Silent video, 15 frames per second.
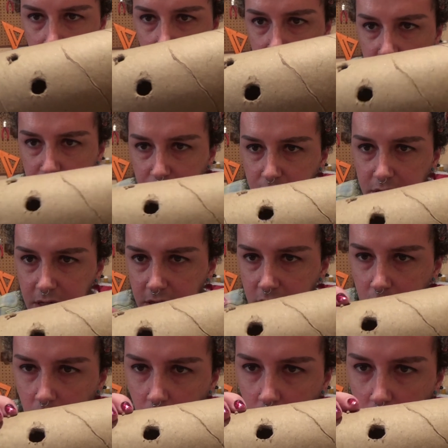I put
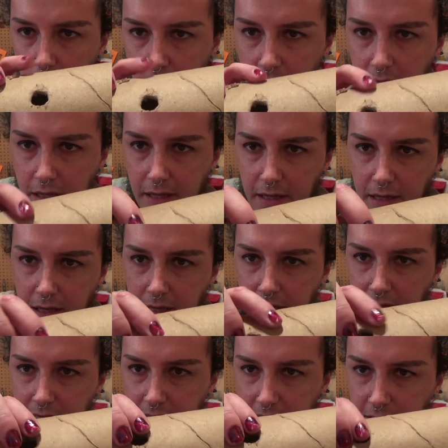another hole
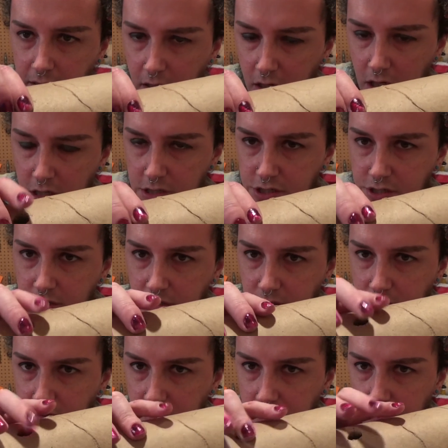and I enlarged
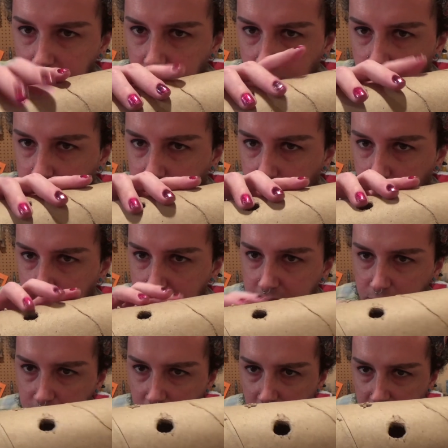one of the holes that
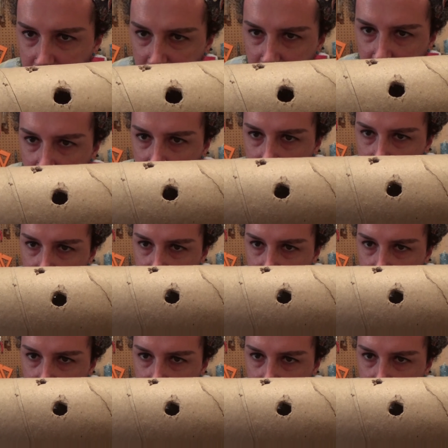was already there,